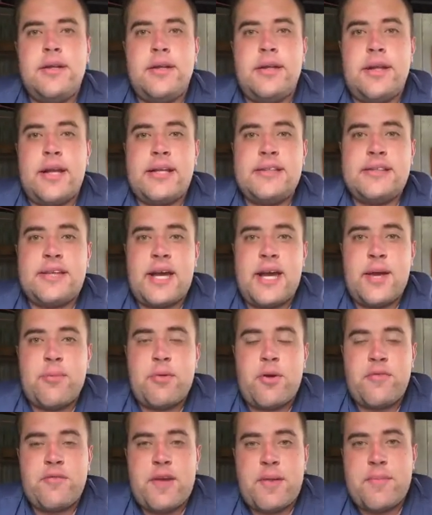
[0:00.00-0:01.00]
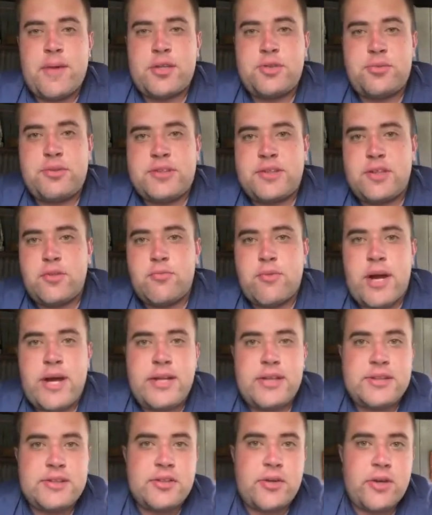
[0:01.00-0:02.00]
The next game of that match, we see the
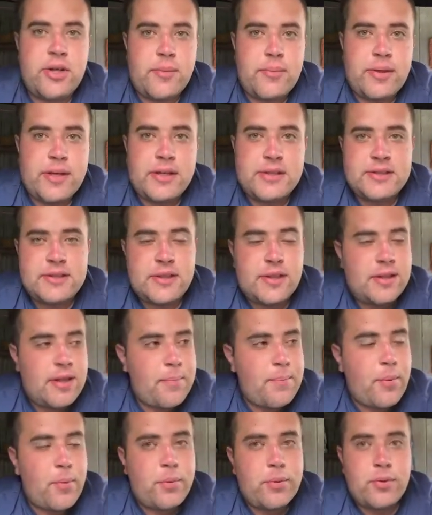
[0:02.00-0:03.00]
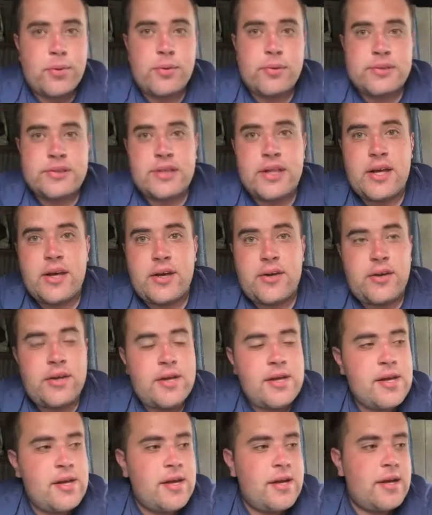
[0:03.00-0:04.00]
Raiders going up against the Bulldogs now,
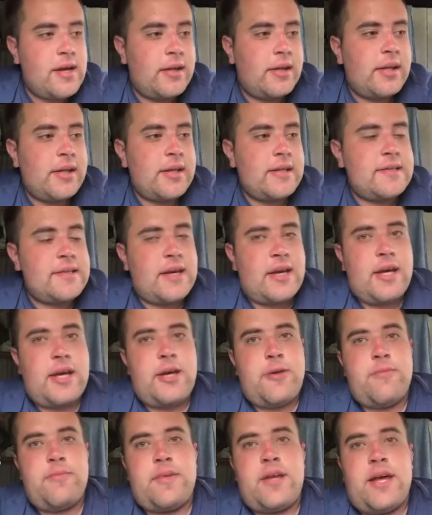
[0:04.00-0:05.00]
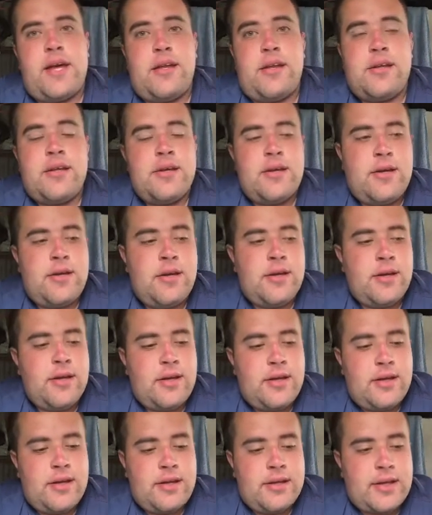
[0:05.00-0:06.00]
another team that
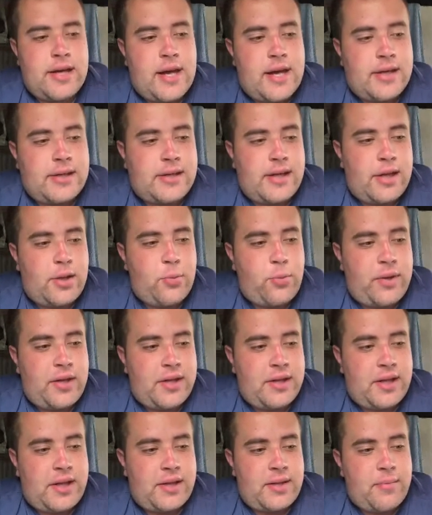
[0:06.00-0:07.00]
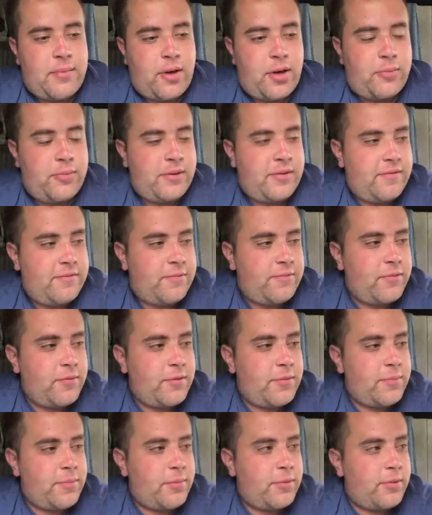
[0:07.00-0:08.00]
can't get a win at the moment
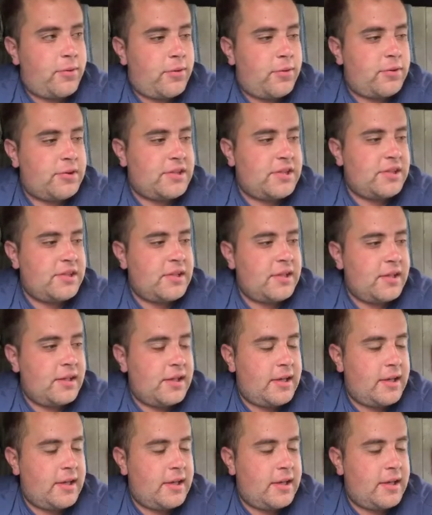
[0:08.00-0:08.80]
for the Bulldogs.